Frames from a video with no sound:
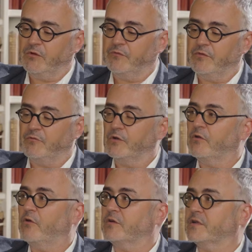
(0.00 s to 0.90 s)
of the
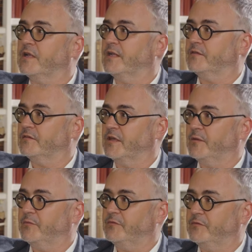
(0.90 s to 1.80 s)
recorded
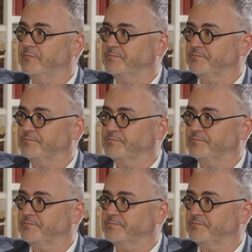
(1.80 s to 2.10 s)
landscapes.